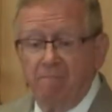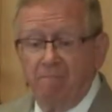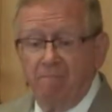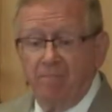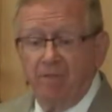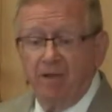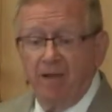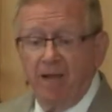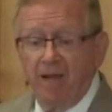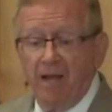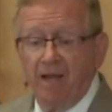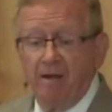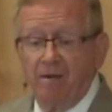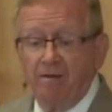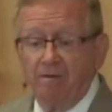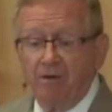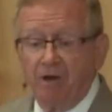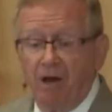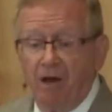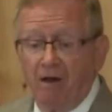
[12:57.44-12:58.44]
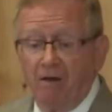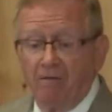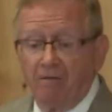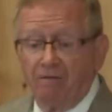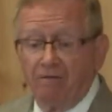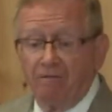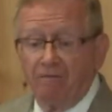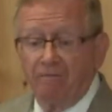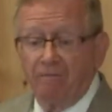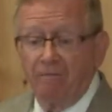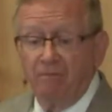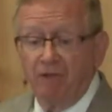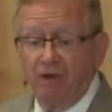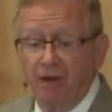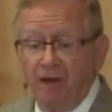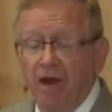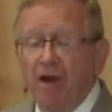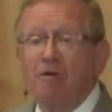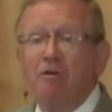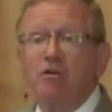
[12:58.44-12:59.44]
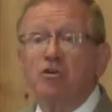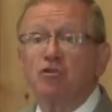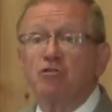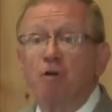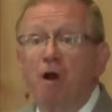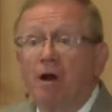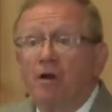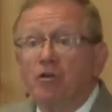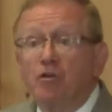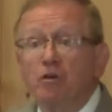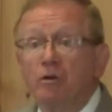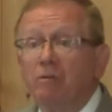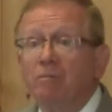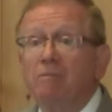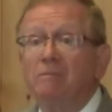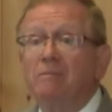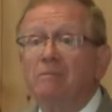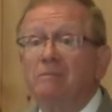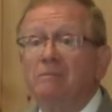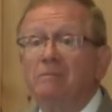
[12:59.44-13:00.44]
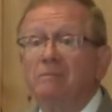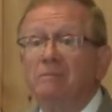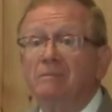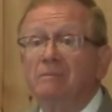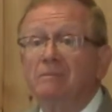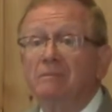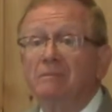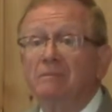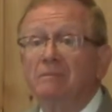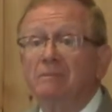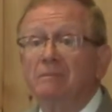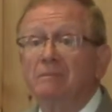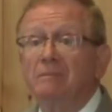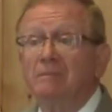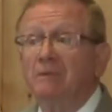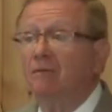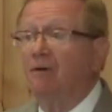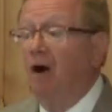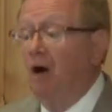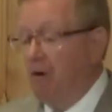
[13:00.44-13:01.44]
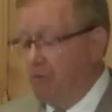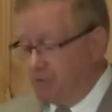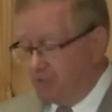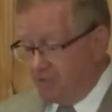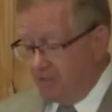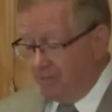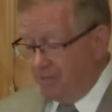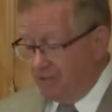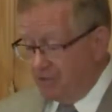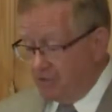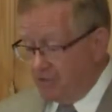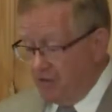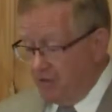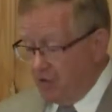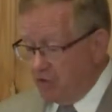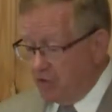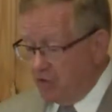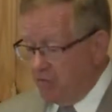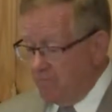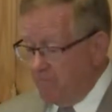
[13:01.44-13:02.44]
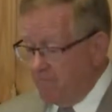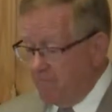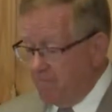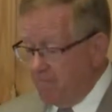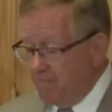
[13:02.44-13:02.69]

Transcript: the end of the near destruction of all civilization.